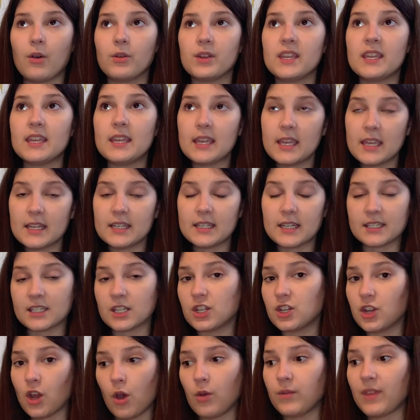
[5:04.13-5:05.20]
he
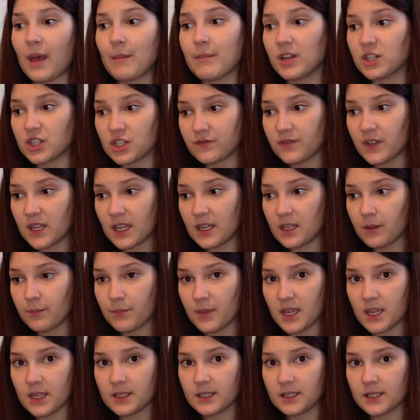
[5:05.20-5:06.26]
doesn't know that much
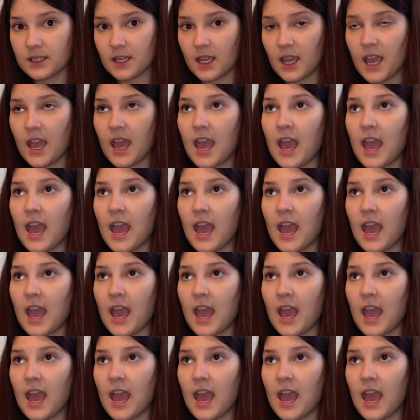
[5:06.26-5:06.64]
Vietnamese,